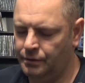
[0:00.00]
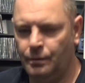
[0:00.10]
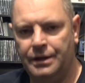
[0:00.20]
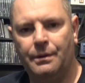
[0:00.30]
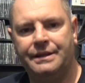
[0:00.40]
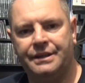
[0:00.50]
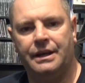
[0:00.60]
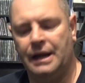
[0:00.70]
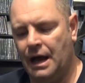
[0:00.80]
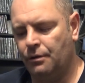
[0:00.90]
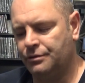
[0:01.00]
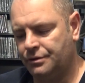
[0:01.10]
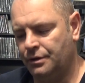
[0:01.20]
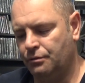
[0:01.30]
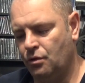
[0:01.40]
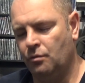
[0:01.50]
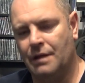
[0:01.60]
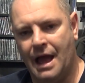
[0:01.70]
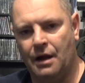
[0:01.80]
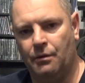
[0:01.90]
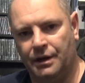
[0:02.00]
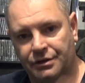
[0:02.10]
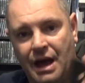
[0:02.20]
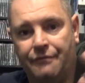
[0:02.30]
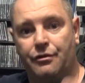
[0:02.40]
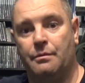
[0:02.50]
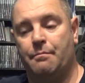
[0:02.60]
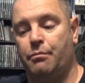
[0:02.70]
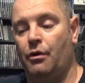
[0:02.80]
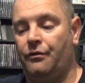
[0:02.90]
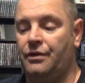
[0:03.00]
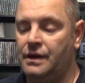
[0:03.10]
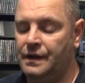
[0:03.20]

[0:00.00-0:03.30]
when you enter an house, the room layout is like from above.